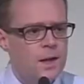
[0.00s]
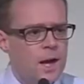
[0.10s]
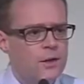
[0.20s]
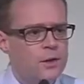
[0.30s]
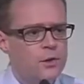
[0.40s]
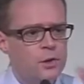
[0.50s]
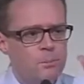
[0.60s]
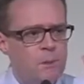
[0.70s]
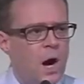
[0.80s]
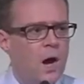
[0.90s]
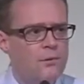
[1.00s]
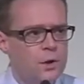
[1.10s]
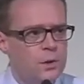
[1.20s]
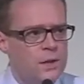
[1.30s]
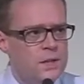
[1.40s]
and that through the power of
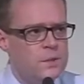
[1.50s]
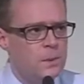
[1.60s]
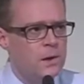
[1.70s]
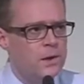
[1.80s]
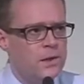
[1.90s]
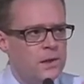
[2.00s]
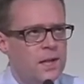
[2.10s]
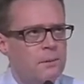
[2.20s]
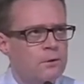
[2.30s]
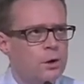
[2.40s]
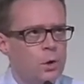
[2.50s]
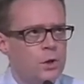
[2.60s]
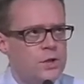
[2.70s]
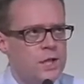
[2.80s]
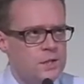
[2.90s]
the Holy Spirit, in the name of the
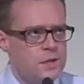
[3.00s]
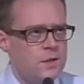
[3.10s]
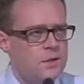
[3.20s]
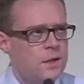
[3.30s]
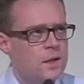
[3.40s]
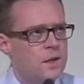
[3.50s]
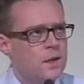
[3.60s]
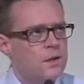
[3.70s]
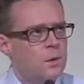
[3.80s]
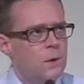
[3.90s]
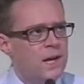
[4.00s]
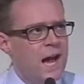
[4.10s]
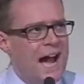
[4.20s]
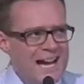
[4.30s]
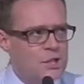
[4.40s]
Lord Jesus, that we
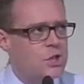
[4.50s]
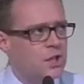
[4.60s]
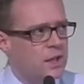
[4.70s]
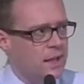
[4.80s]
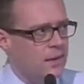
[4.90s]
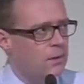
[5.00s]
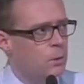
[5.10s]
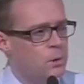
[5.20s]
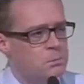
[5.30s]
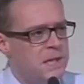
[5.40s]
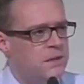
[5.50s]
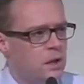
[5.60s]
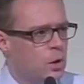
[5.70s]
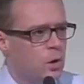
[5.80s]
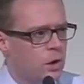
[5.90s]
actually would meet
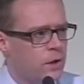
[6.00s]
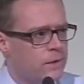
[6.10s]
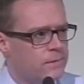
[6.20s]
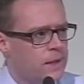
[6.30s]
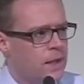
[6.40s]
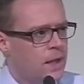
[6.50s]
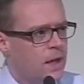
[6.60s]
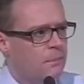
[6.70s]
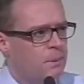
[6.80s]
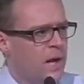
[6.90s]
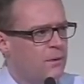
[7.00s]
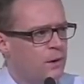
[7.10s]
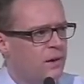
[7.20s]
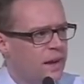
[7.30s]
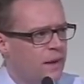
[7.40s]
the Lord. And I pray
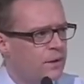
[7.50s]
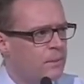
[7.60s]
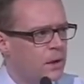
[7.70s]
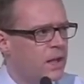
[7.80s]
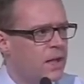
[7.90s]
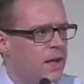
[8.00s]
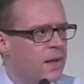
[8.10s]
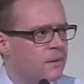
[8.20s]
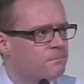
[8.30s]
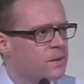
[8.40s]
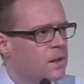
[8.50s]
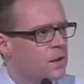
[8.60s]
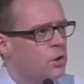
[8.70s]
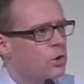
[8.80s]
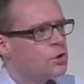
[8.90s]
for everybody here
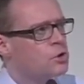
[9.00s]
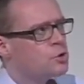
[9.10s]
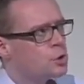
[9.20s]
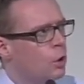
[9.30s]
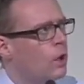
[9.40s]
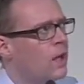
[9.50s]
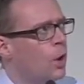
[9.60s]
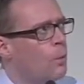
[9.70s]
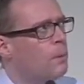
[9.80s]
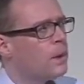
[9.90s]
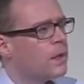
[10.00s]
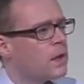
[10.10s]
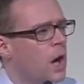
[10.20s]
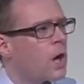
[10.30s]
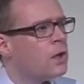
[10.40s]
who is truly open in
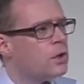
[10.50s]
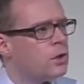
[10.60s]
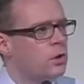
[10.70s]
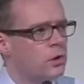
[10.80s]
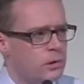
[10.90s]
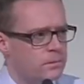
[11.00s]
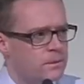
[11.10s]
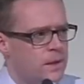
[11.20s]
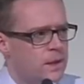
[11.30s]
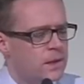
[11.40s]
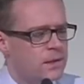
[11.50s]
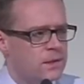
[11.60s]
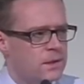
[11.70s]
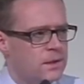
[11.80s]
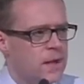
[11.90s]
heart to you,
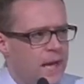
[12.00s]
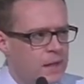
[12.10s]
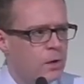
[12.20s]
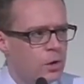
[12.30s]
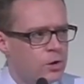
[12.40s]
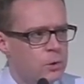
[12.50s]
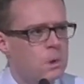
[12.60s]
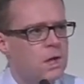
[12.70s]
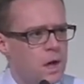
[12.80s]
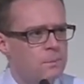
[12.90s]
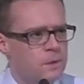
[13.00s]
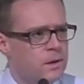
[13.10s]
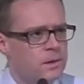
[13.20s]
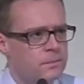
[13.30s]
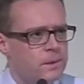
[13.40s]
that tonight, Lord, you will come
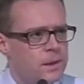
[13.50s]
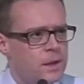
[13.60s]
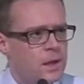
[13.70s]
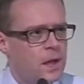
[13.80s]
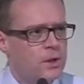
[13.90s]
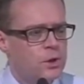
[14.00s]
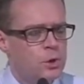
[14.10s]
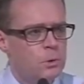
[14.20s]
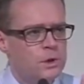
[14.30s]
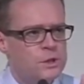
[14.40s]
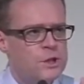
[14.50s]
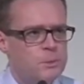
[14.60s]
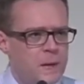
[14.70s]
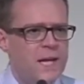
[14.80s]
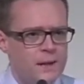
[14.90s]
to them and that you will
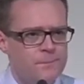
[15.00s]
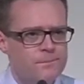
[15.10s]
speak